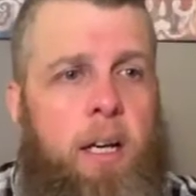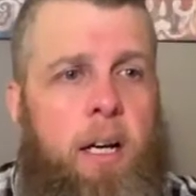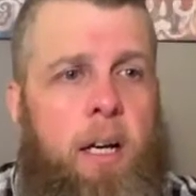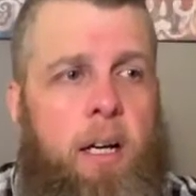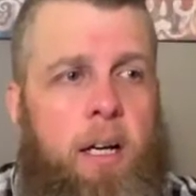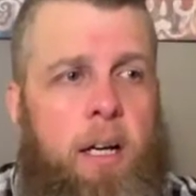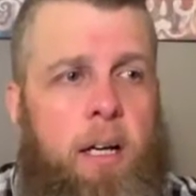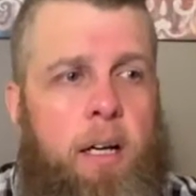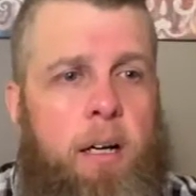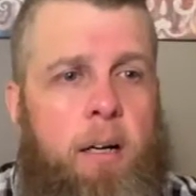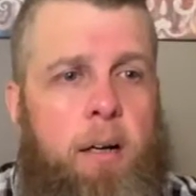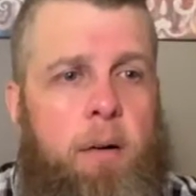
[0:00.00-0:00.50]

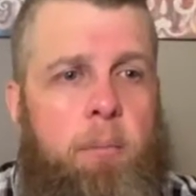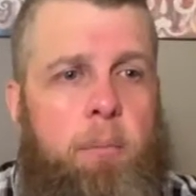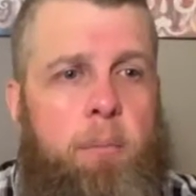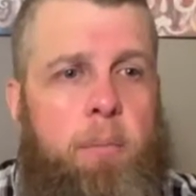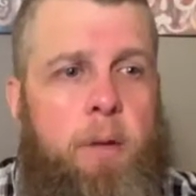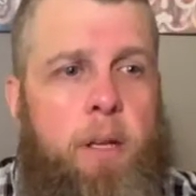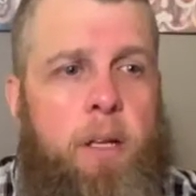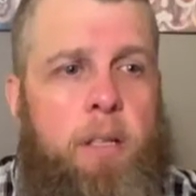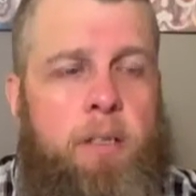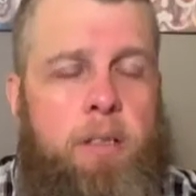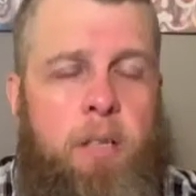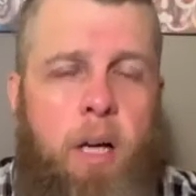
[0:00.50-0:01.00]

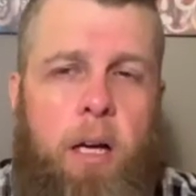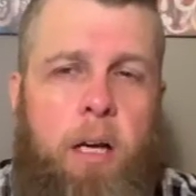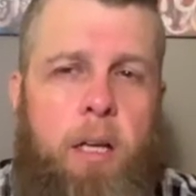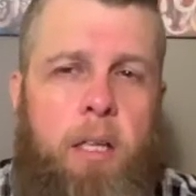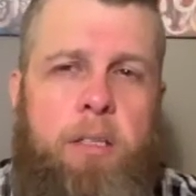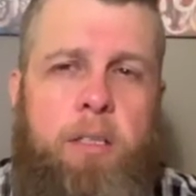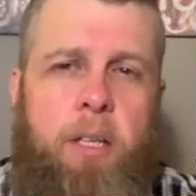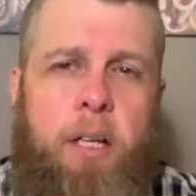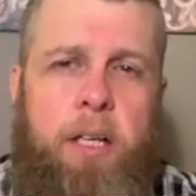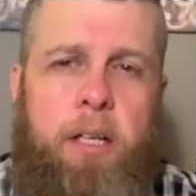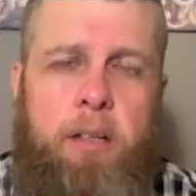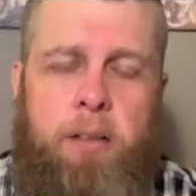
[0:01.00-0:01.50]

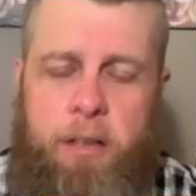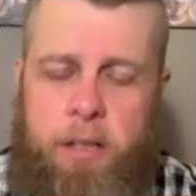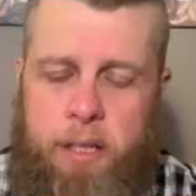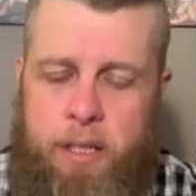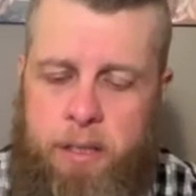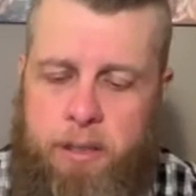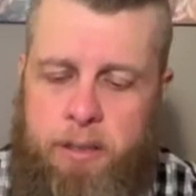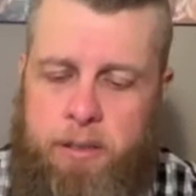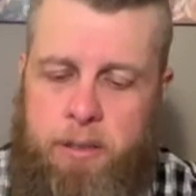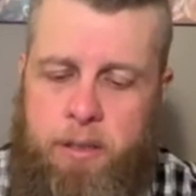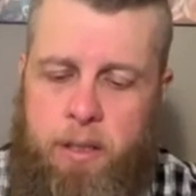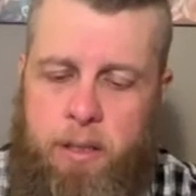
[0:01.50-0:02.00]
So here it
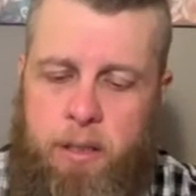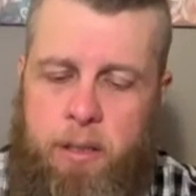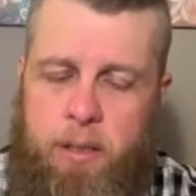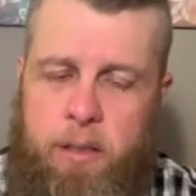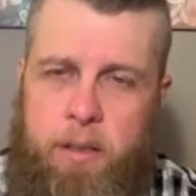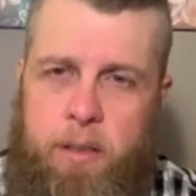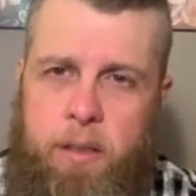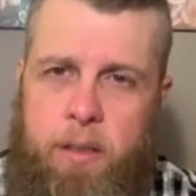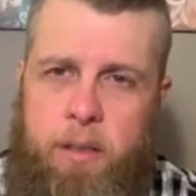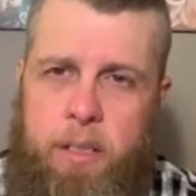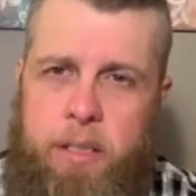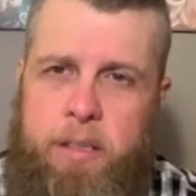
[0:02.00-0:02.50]
is.
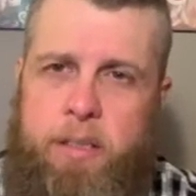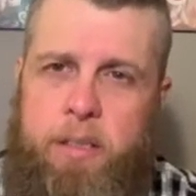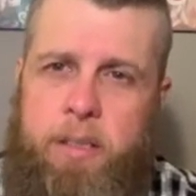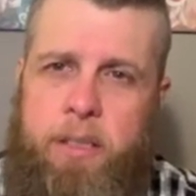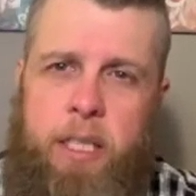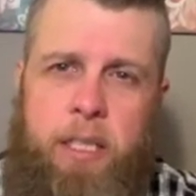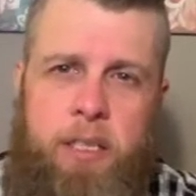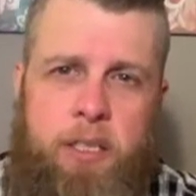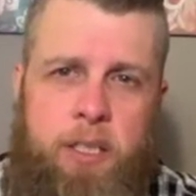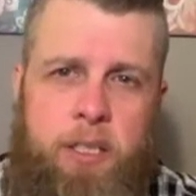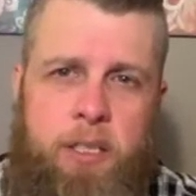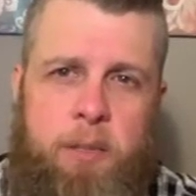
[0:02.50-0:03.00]
This
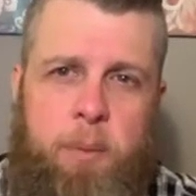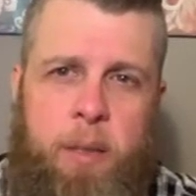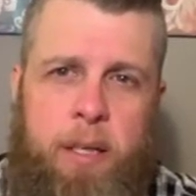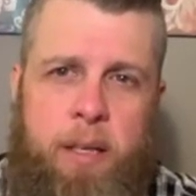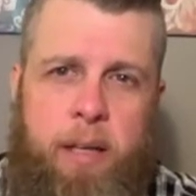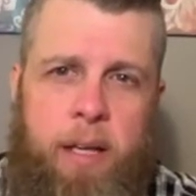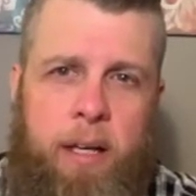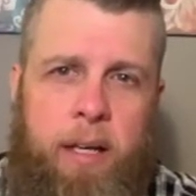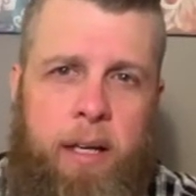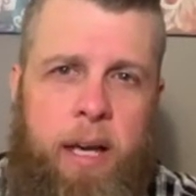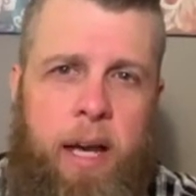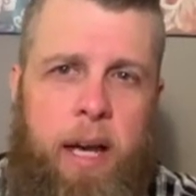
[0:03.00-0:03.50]
teaches me
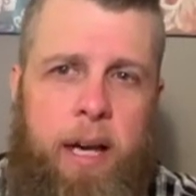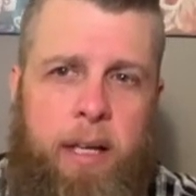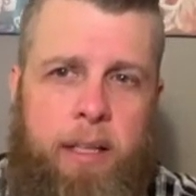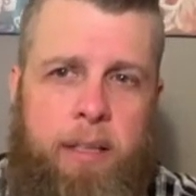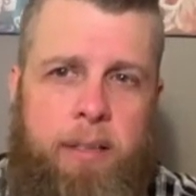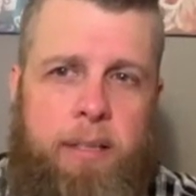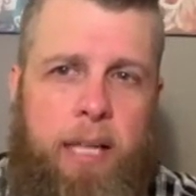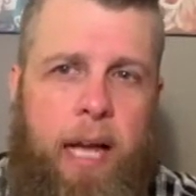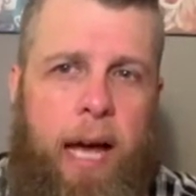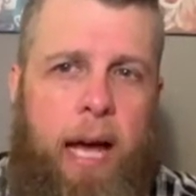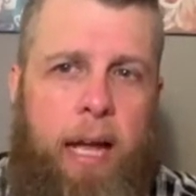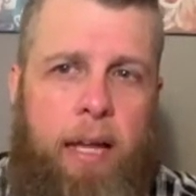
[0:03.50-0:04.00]
that God is
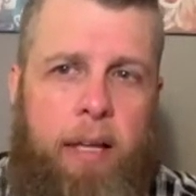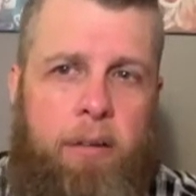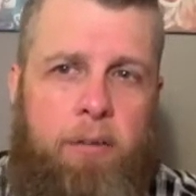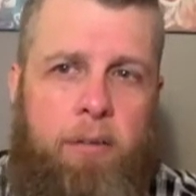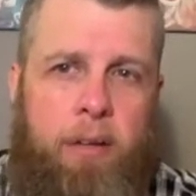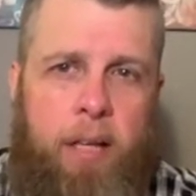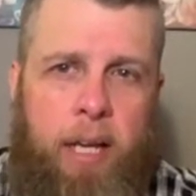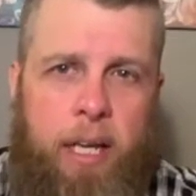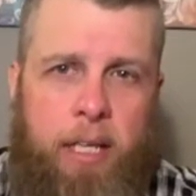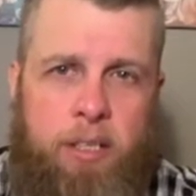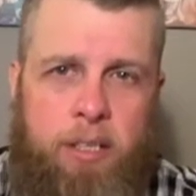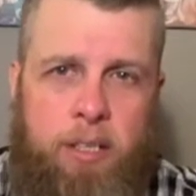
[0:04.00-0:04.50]
highly
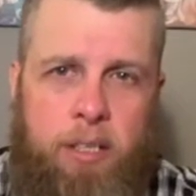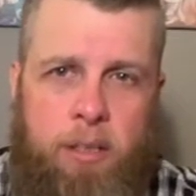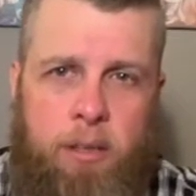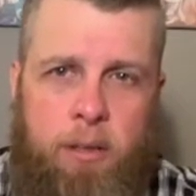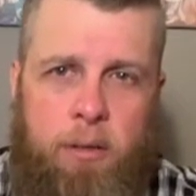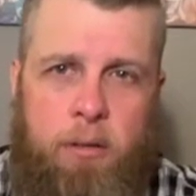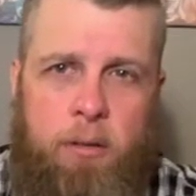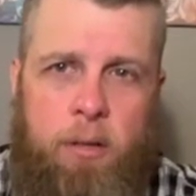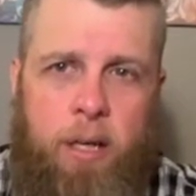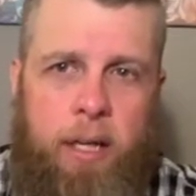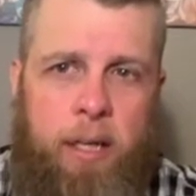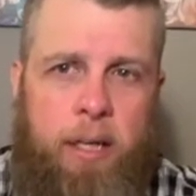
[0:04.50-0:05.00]

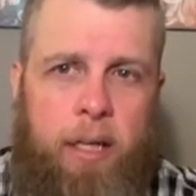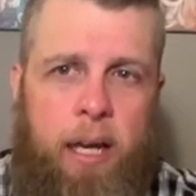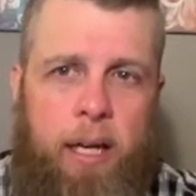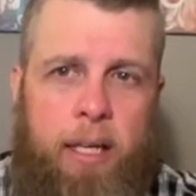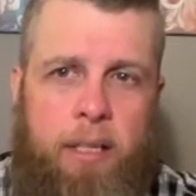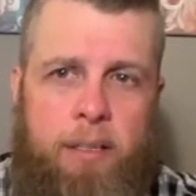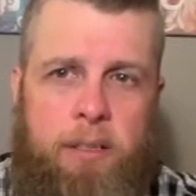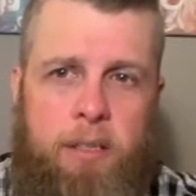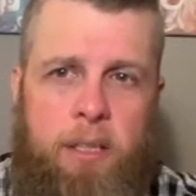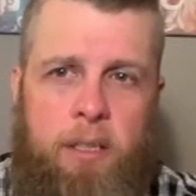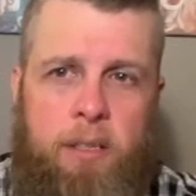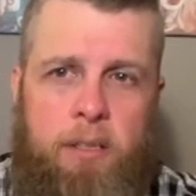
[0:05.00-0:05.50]
relational and God
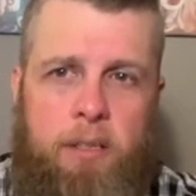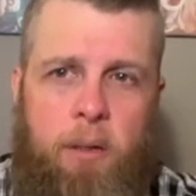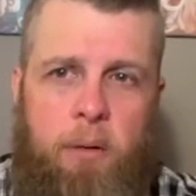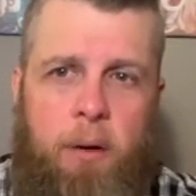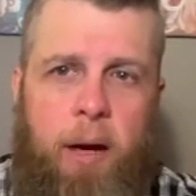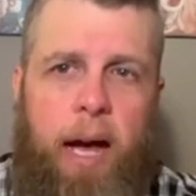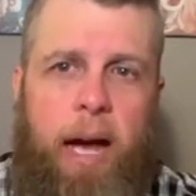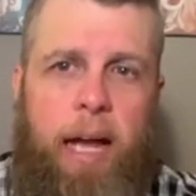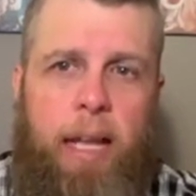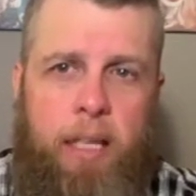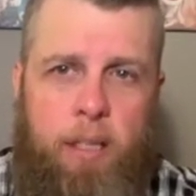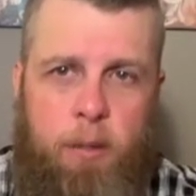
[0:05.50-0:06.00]
is also
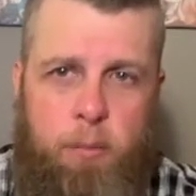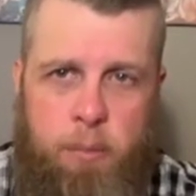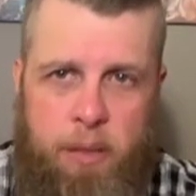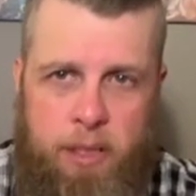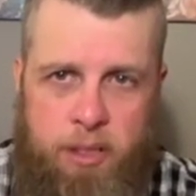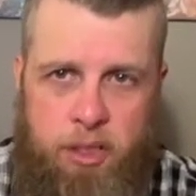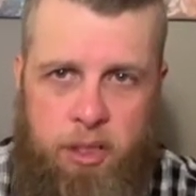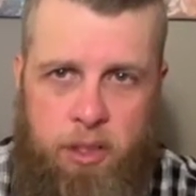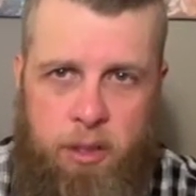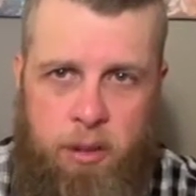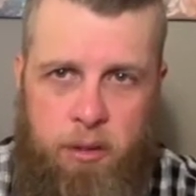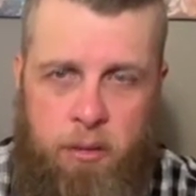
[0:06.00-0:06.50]
highly
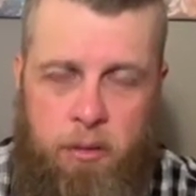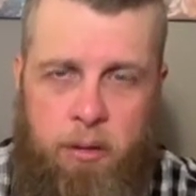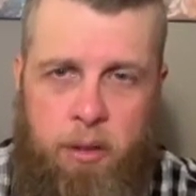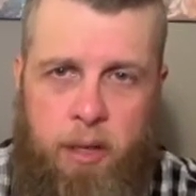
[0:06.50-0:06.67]
missional.